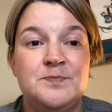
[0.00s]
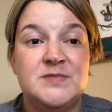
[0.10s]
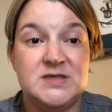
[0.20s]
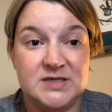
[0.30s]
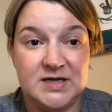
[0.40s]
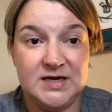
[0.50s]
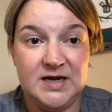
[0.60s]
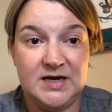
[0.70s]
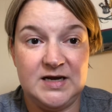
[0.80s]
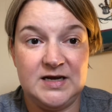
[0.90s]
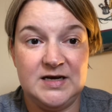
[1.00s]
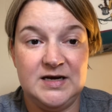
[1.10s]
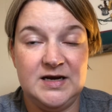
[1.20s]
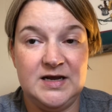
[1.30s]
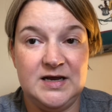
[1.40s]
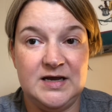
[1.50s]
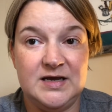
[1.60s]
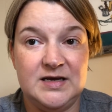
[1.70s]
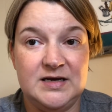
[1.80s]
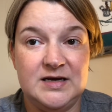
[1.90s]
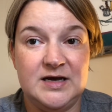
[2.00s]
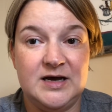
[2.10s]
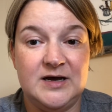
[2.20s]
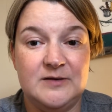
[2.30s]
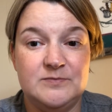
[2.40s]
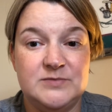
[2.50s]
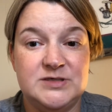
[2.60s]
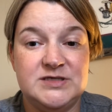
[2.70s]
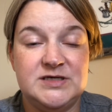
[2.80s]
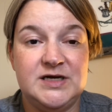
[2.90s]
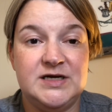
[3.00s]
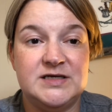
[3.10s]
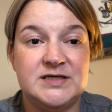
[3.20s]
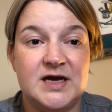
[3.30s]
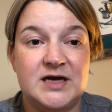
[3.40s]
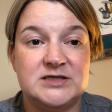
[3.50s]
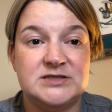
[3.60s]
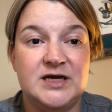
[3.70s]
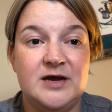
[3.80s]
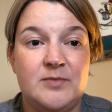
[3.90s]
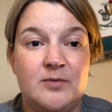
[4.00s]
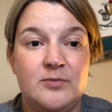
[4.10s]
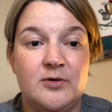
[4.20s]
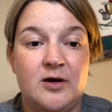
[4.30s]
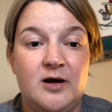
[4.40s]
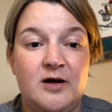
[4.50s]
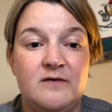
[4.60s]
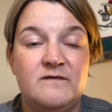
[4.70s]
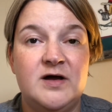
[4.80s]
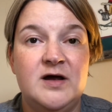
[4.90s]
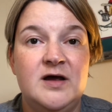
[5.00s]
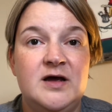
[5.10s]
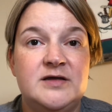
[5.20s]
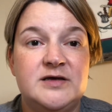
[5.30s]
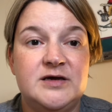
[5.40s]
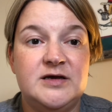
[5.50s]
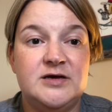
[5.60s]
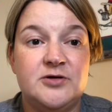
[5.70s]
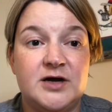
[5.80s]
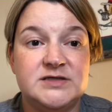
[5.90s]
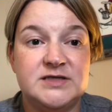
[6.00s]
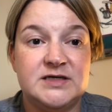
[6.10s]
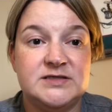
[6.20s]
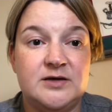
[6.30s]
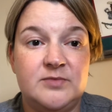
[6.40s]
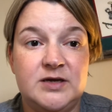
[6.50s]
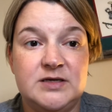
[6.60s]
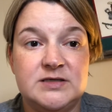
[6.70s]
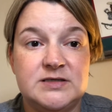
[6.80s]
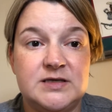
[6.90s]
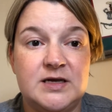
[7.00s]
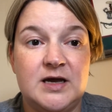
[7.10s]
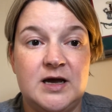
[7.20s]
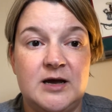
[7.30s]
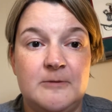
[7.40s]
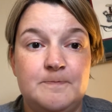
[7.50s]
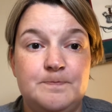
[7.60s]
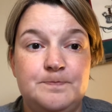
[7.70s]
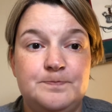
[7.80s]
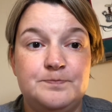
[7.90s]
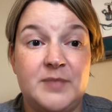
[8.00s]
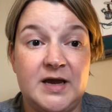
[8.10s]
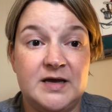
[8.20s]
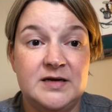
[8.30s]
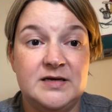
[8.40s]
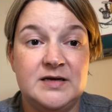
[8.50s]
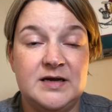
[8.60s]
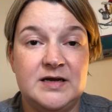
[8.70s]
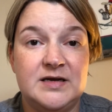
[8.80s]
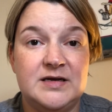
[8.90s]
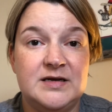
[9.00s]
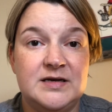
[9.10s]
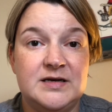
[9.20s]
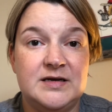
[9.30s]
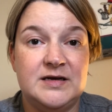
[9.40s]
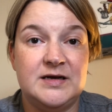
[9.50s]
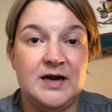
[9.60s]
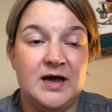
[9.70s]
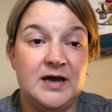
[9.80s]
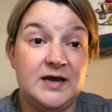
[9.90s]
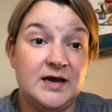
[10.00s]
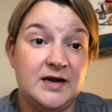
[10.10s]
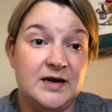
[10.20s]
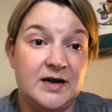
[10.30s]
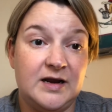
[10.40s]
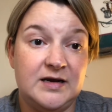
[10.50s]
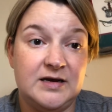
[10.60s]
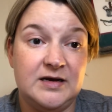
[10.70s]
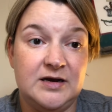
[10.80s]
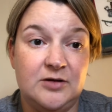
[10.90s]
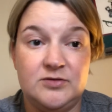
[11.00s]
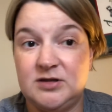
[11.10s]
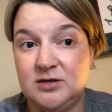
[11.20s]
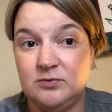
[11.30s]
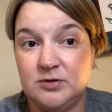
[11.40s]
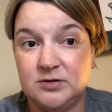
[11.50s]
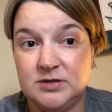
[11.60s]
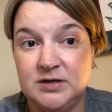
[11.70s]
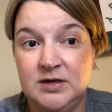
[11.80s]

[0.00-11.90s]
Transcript: She's Canadian, and she is actually a member of the Crash Test Dummies band. And again, I didn't know that they weren't,